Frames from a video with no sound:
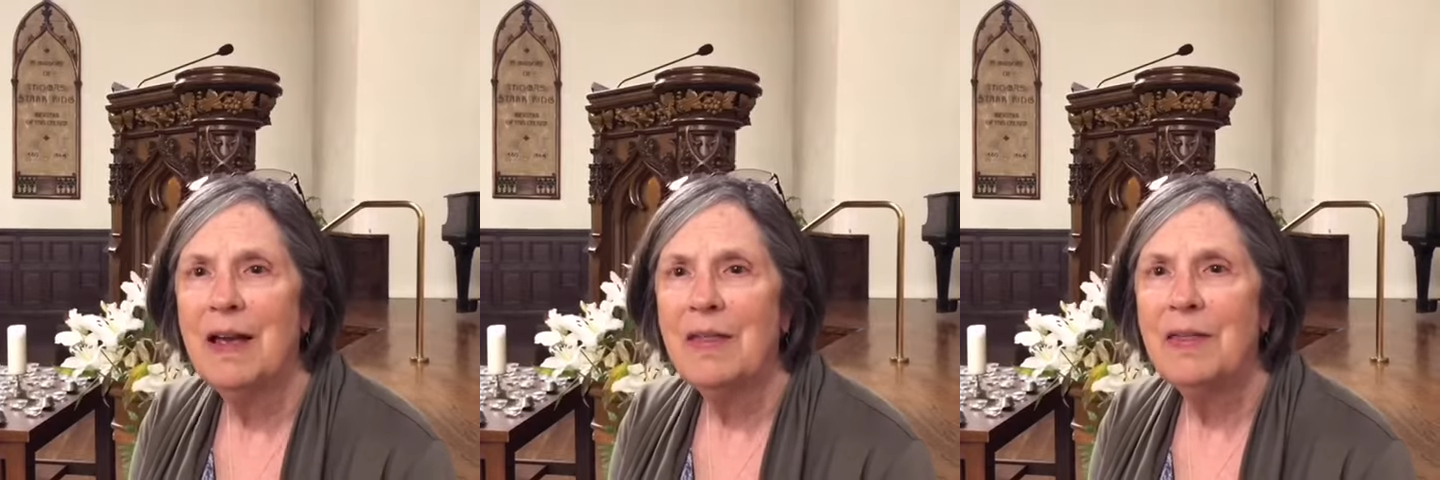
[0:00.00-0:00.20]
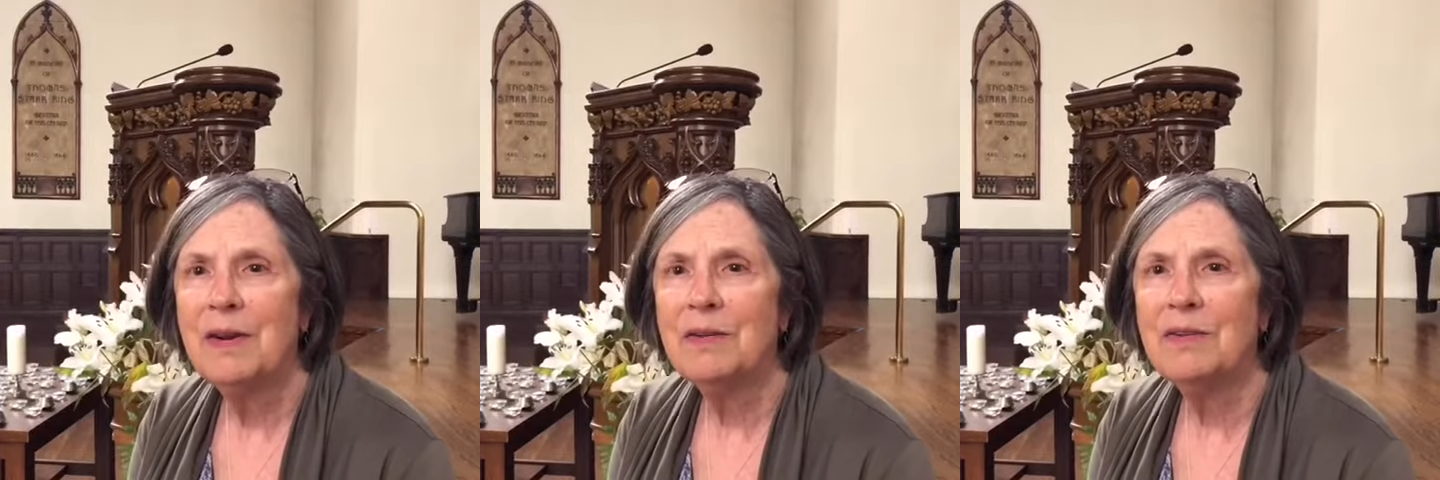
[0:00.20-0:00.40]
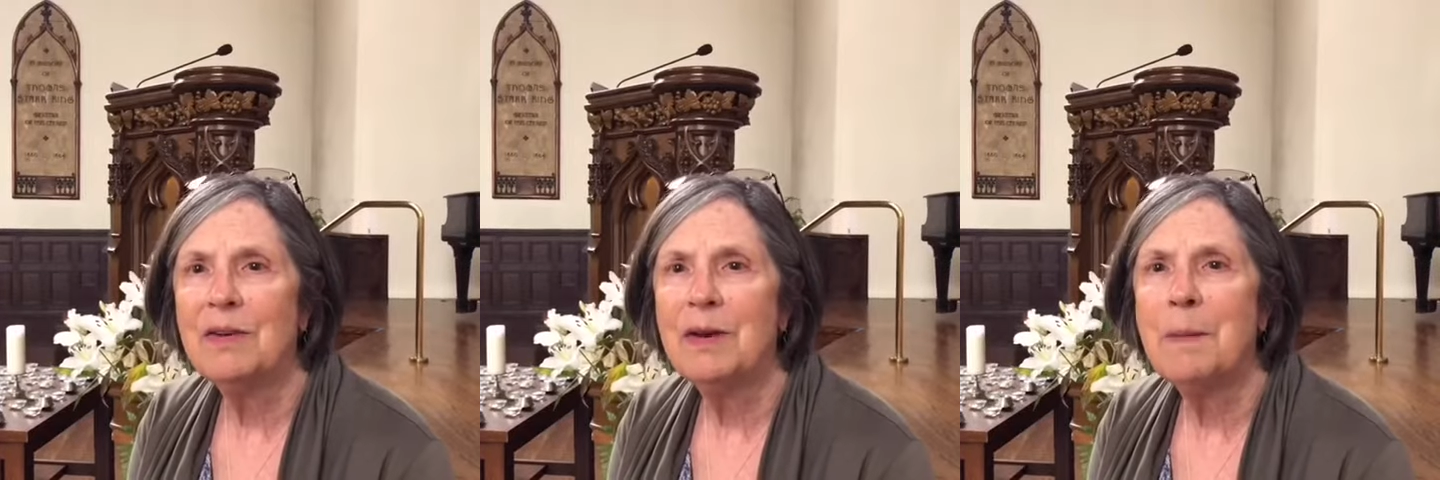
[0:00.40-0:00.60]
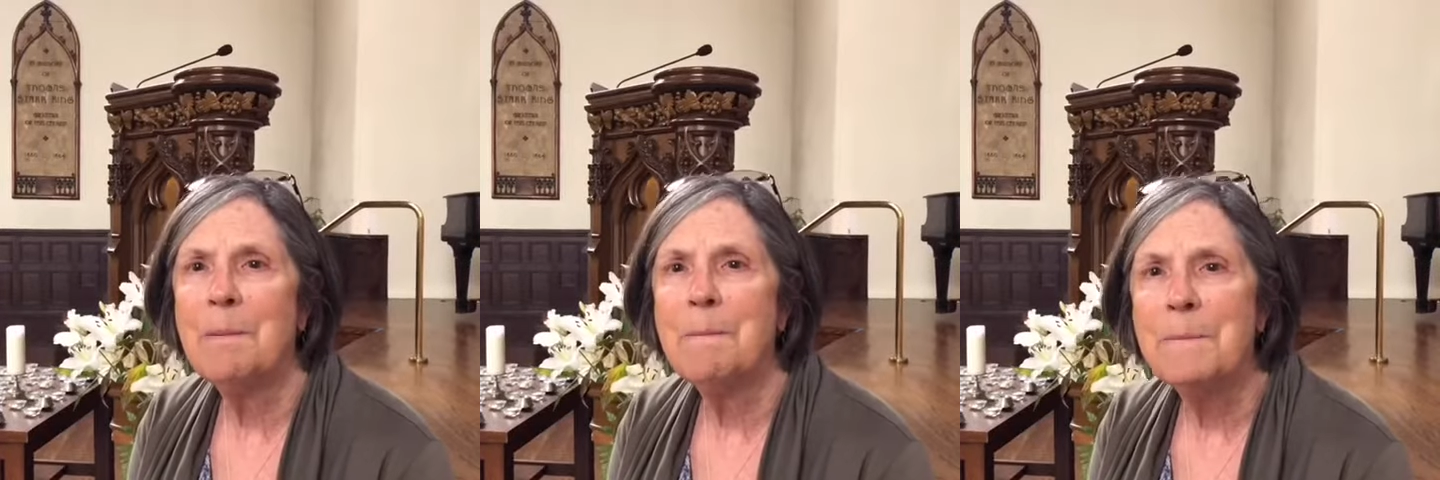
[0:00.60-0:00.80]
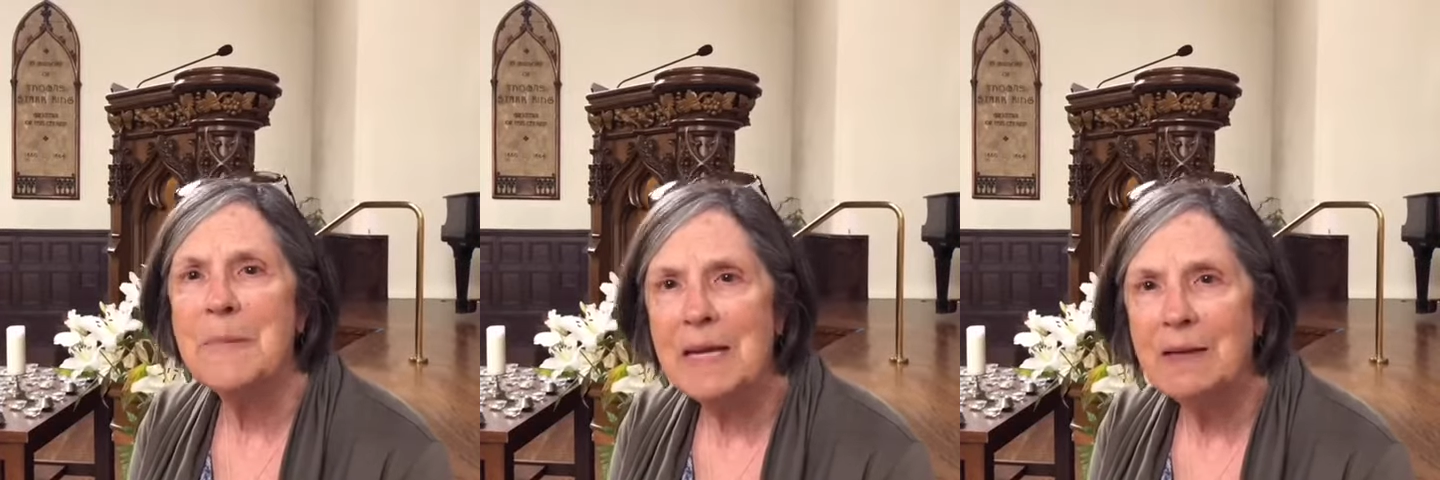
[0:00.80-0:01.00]
There's an
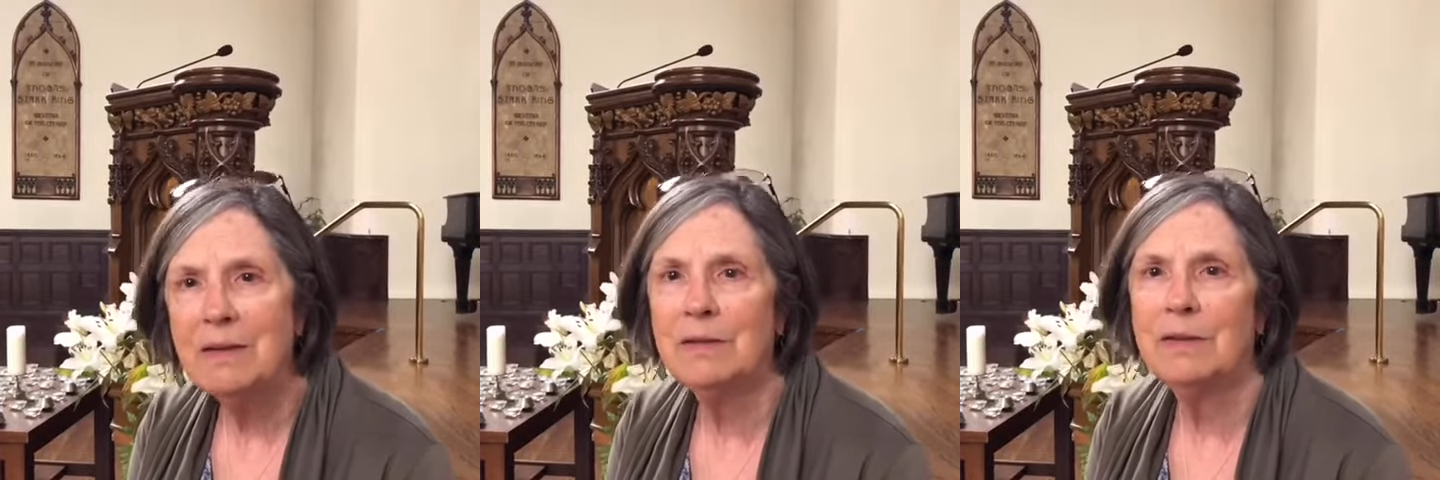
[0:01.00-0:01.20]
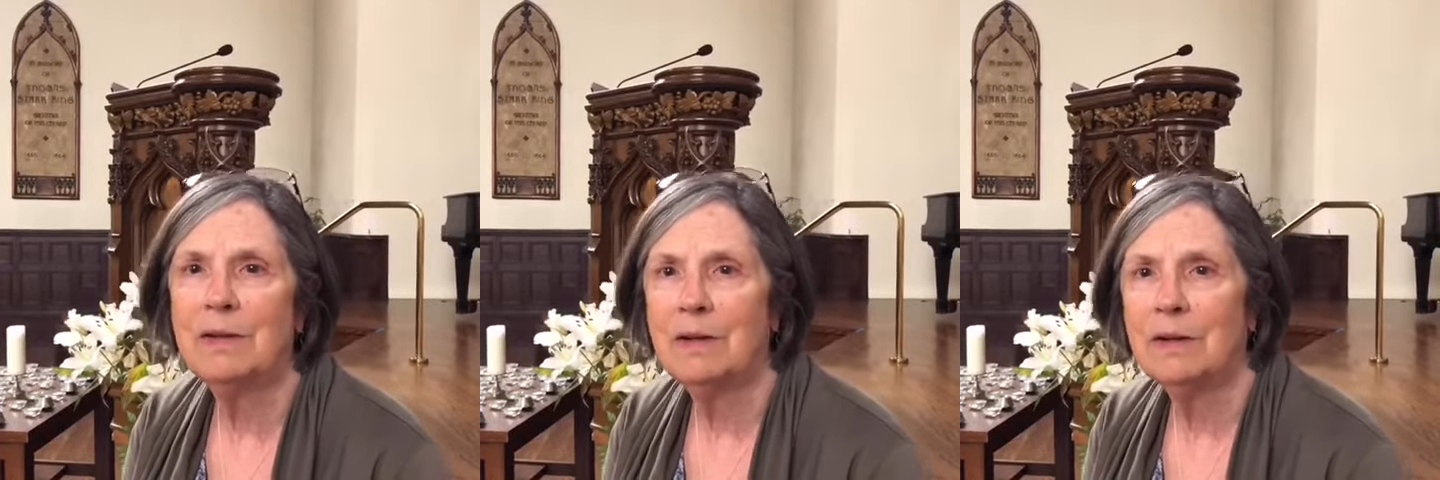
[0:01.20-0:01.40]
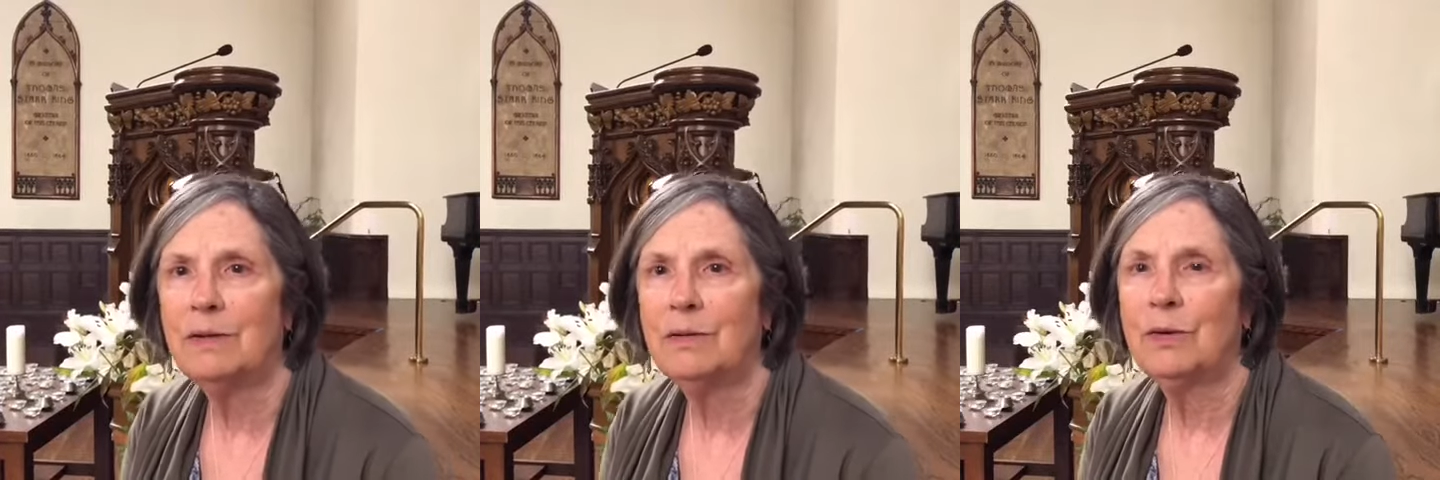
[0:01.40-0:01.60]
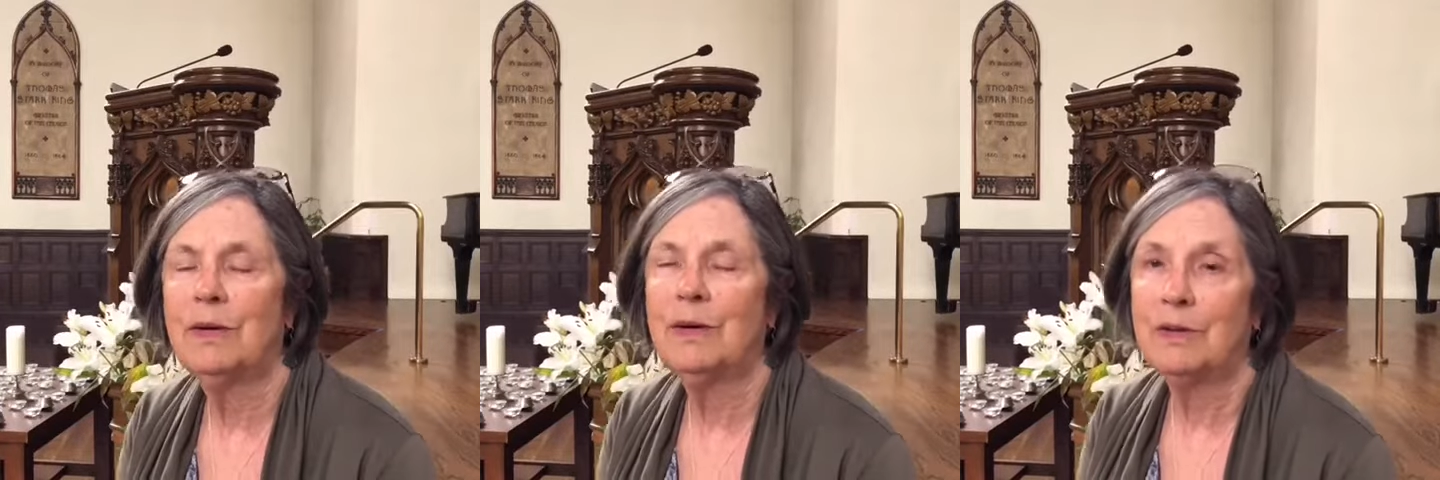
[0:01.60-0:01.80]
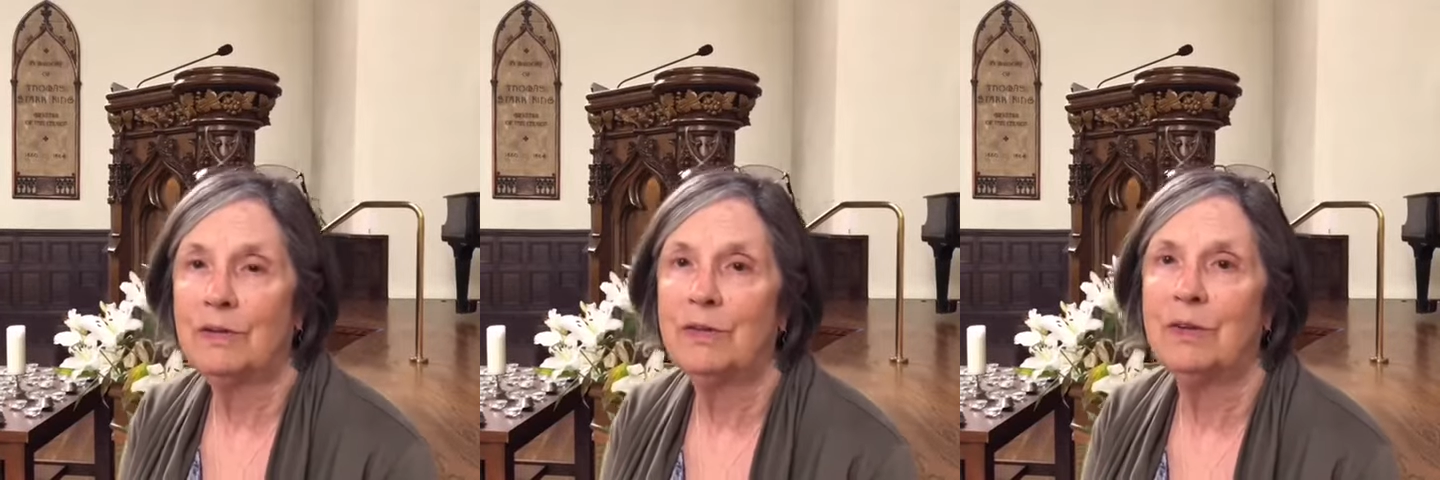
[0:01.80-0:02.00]
amazing
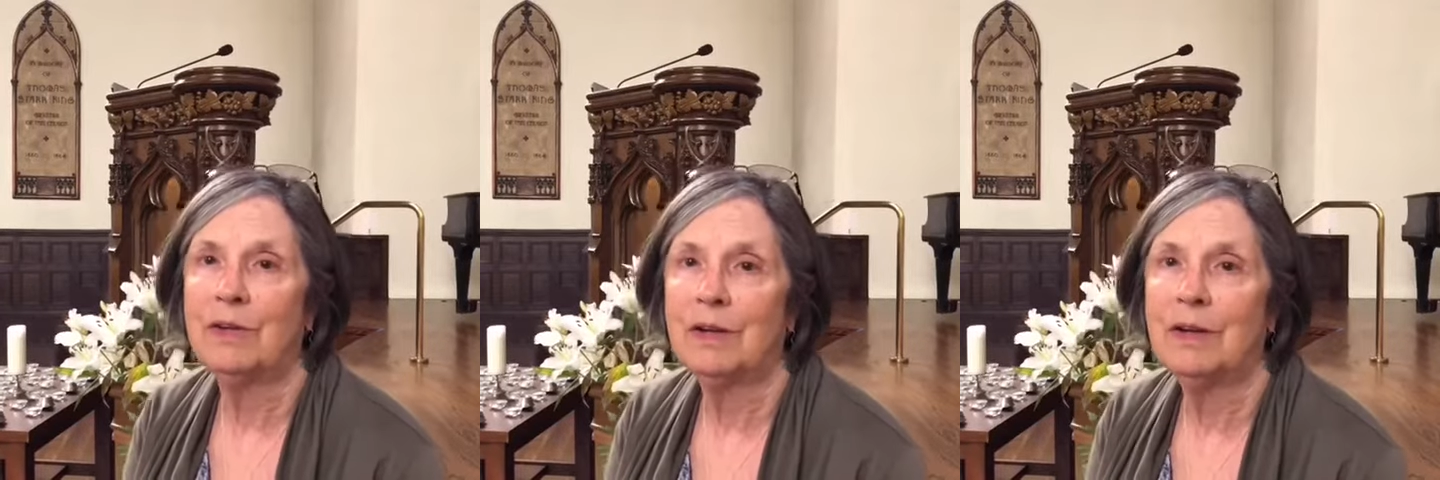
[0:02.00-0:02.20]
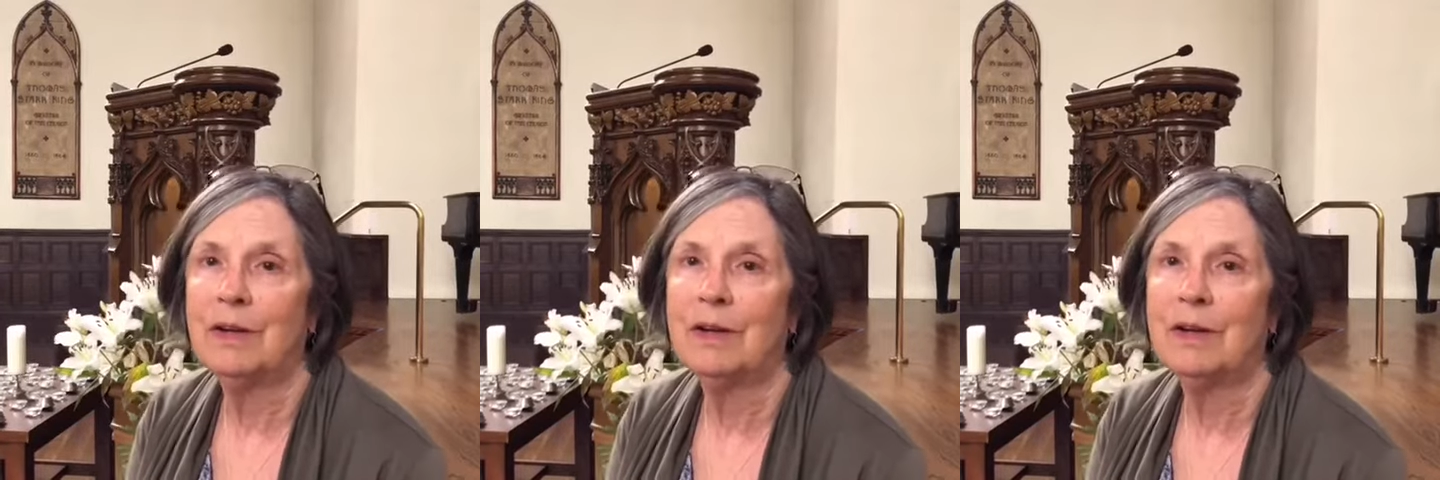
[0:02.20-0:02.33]
tradition